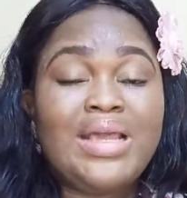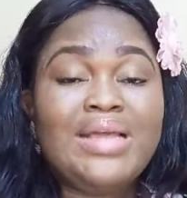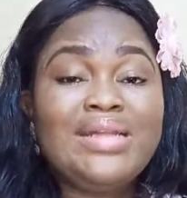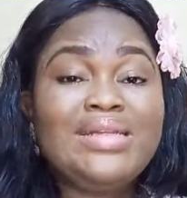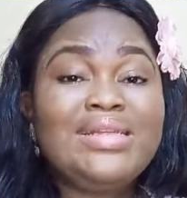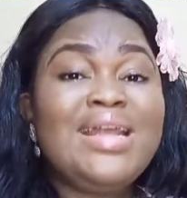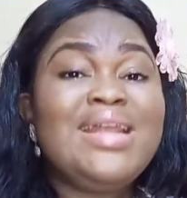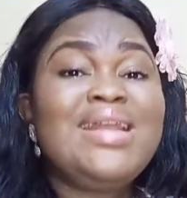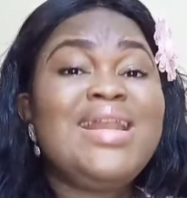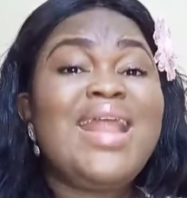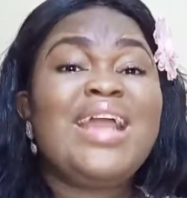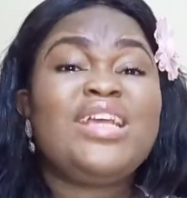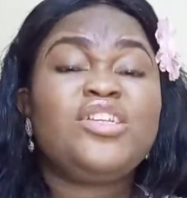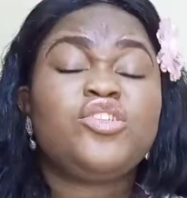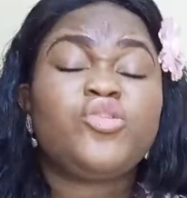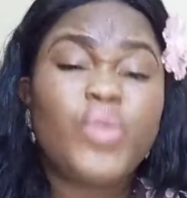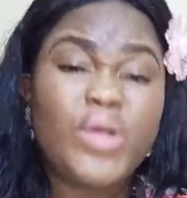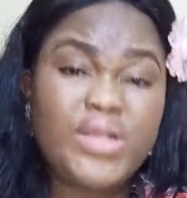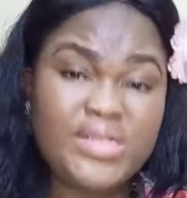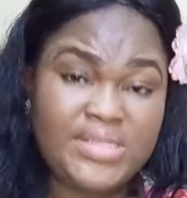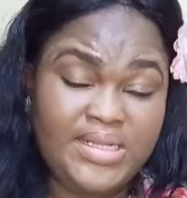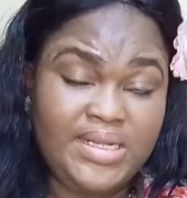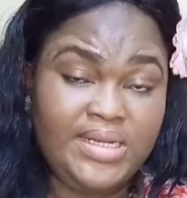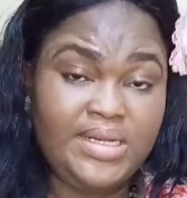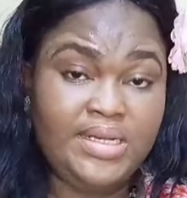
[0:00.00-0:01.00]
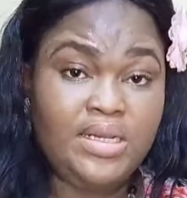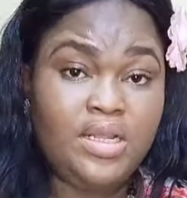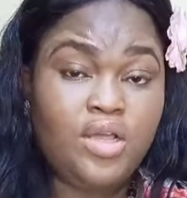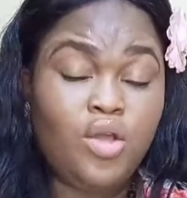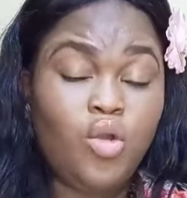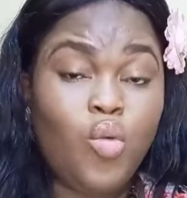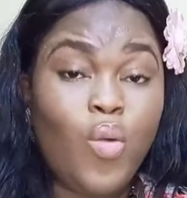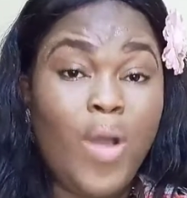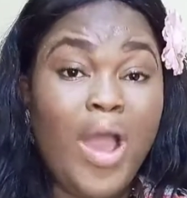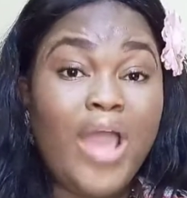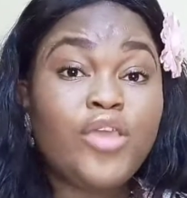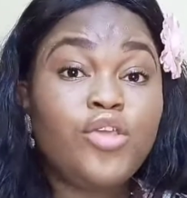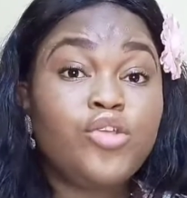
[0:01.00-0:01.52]
The next reason
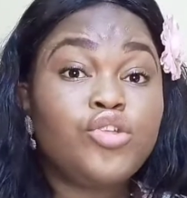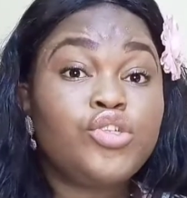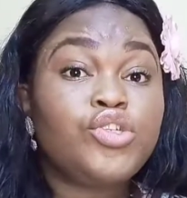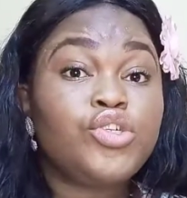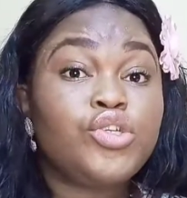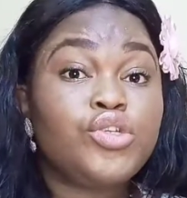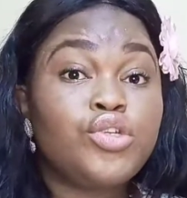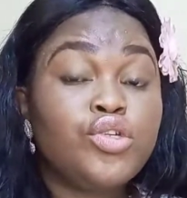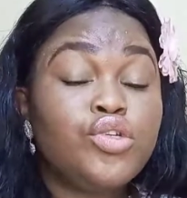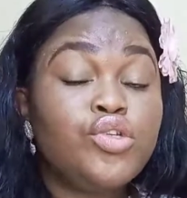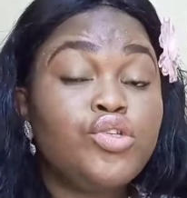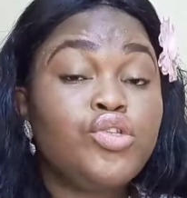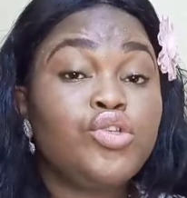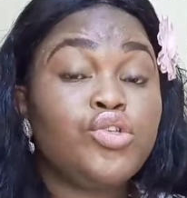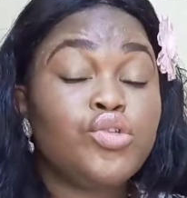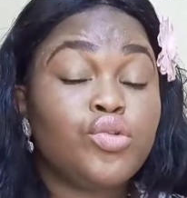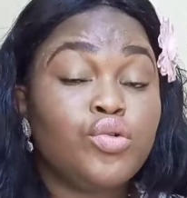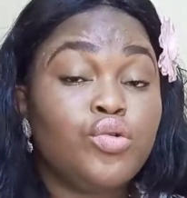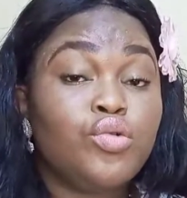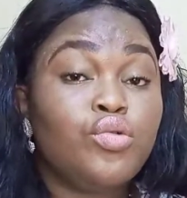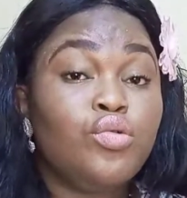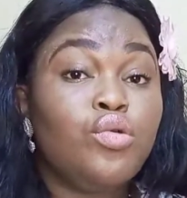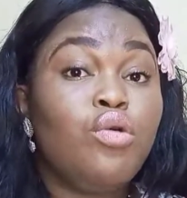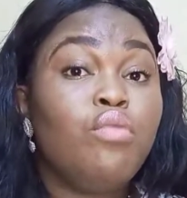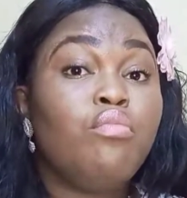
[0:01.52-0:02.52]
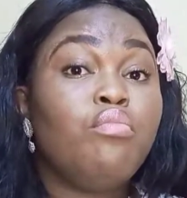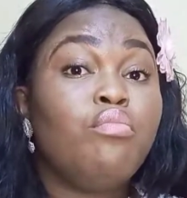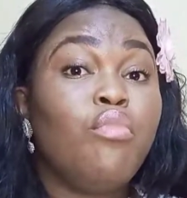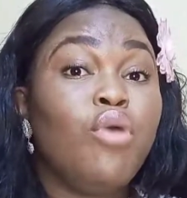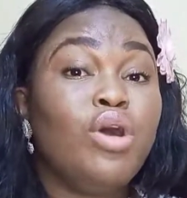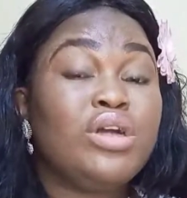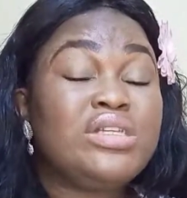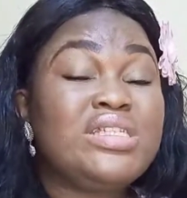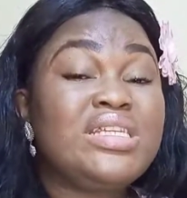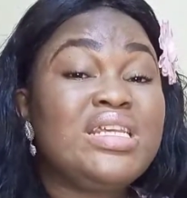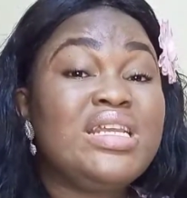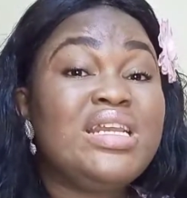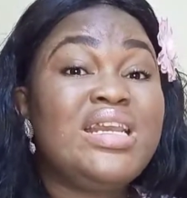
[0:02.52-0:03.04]
why you shouldn't do
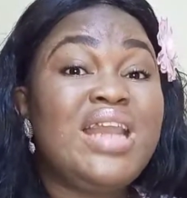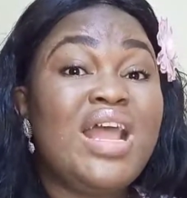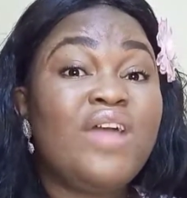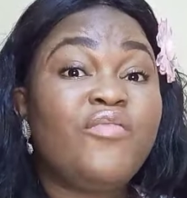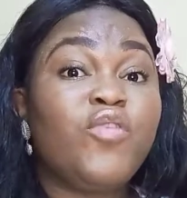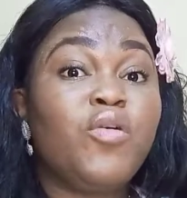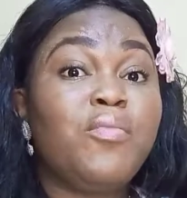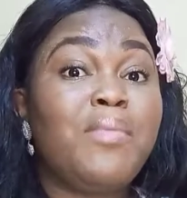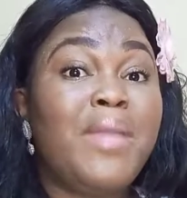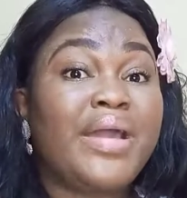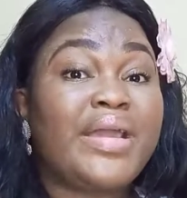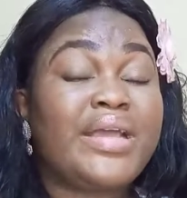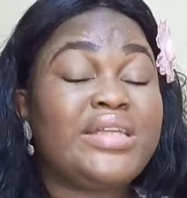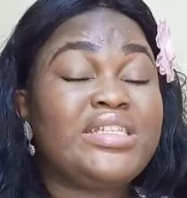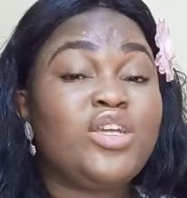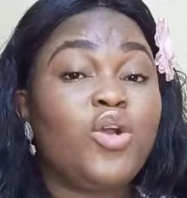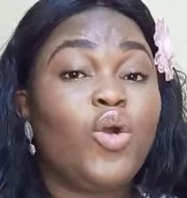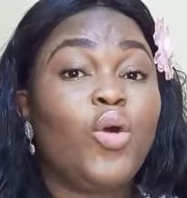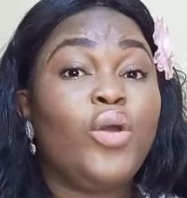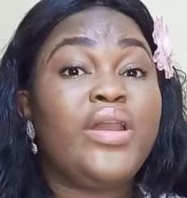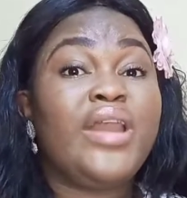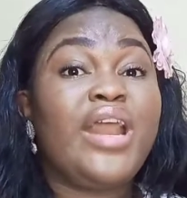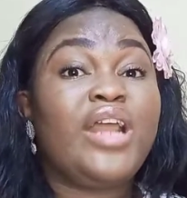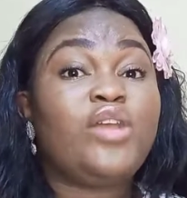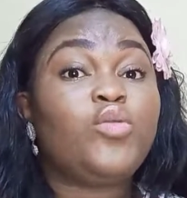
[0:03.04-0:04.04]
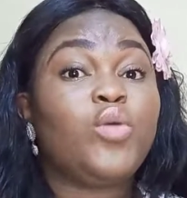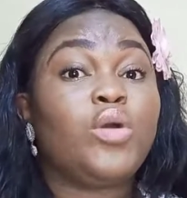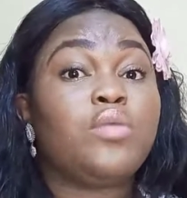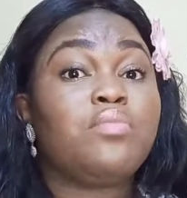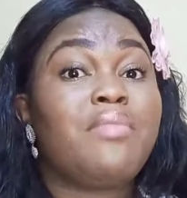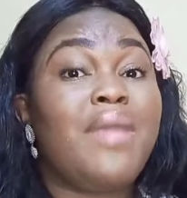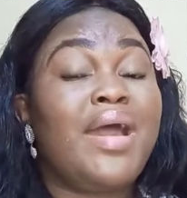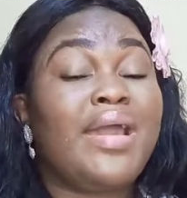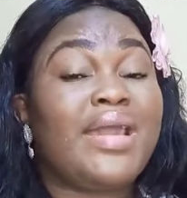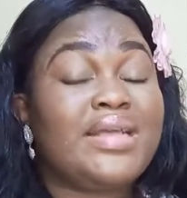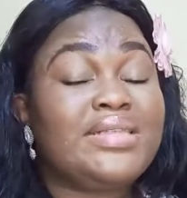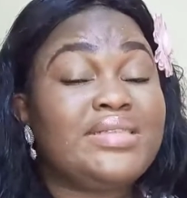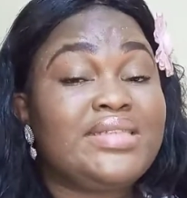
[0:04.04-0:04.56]
multi-level marketing or network
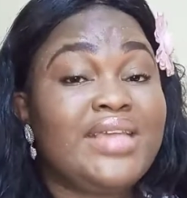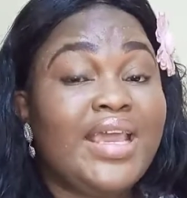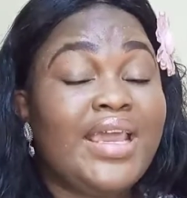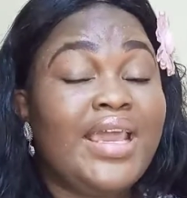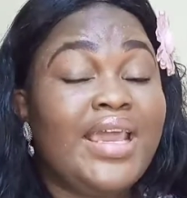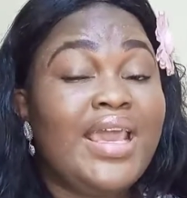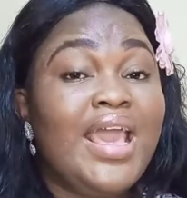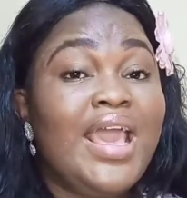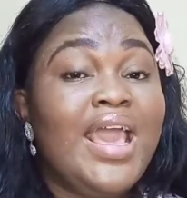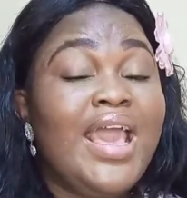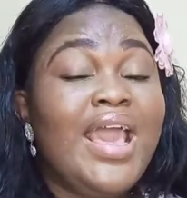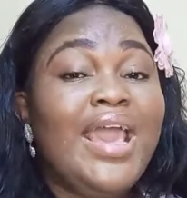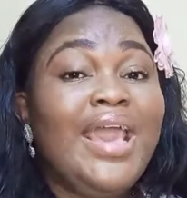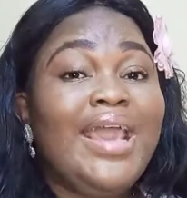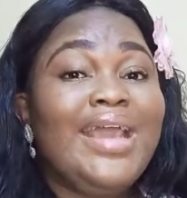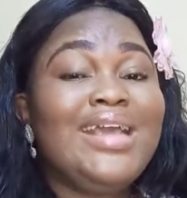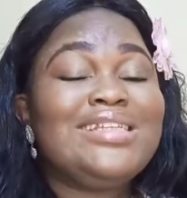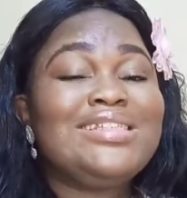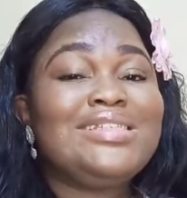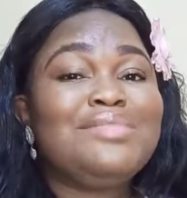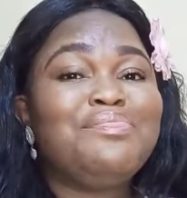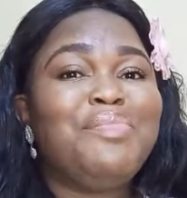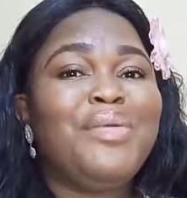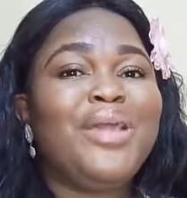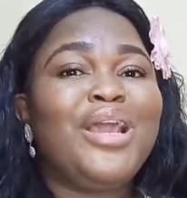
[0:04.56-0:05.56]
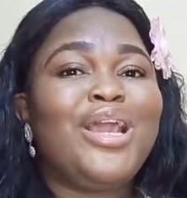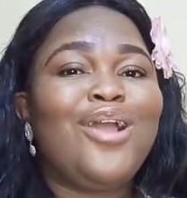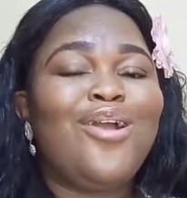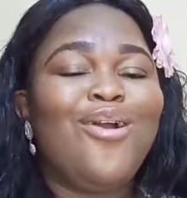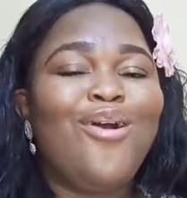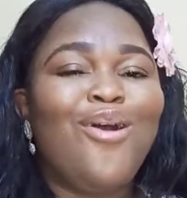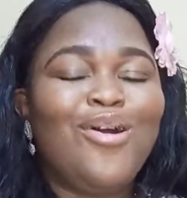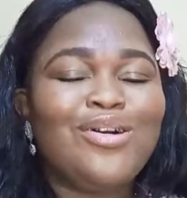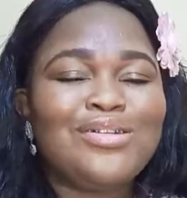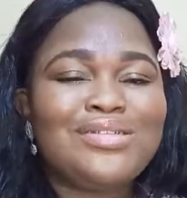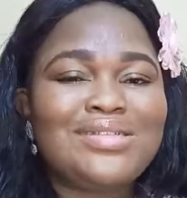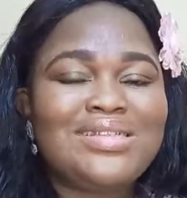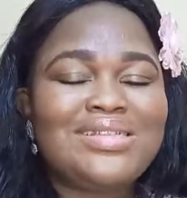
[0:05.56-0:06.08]
marketing is
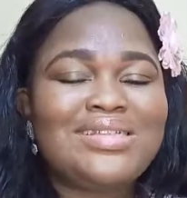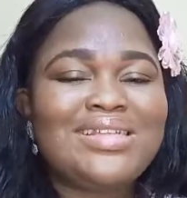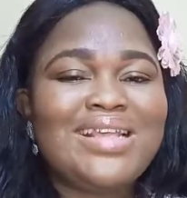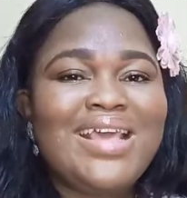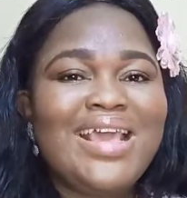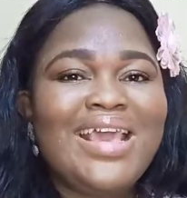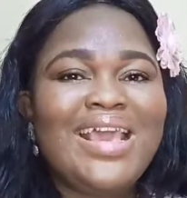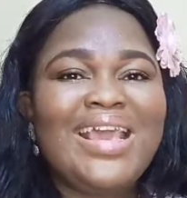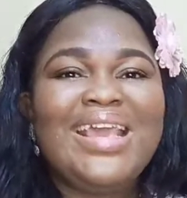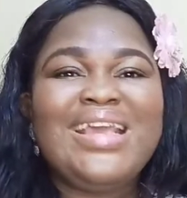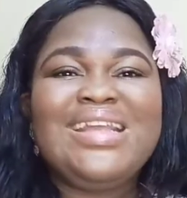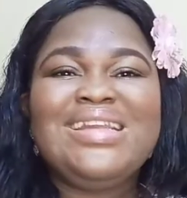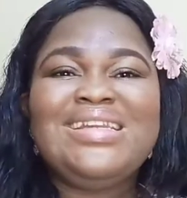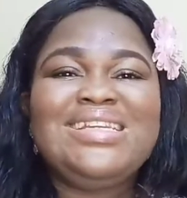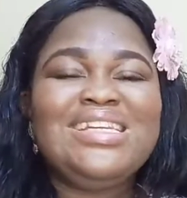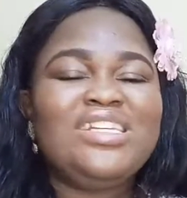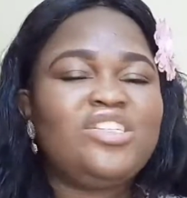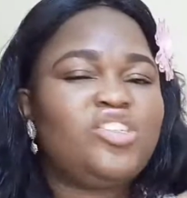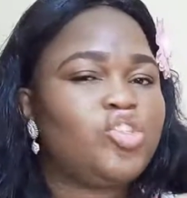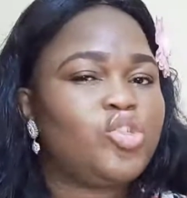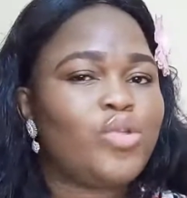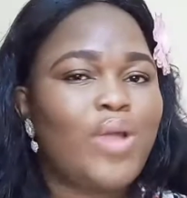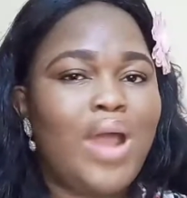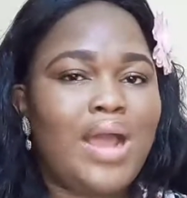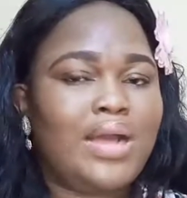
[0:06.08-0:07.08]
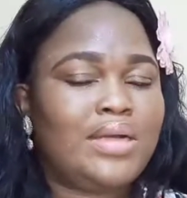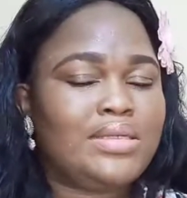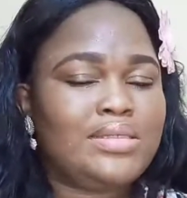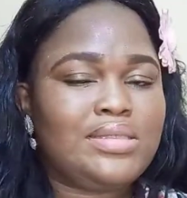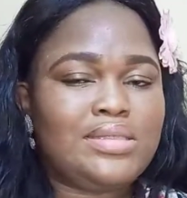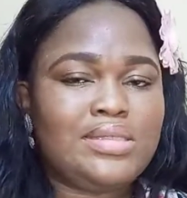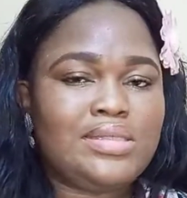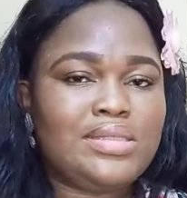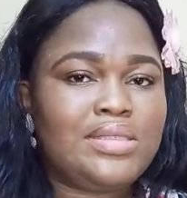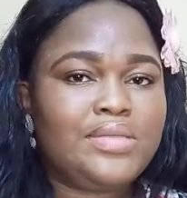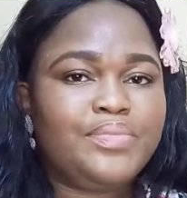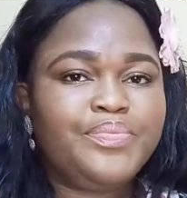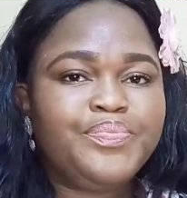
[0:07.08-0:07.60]
because it
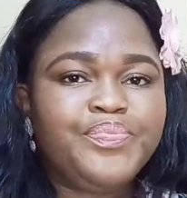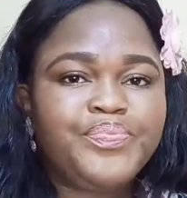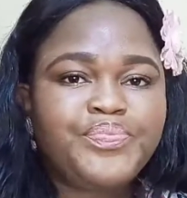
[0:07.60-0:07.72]
distracts.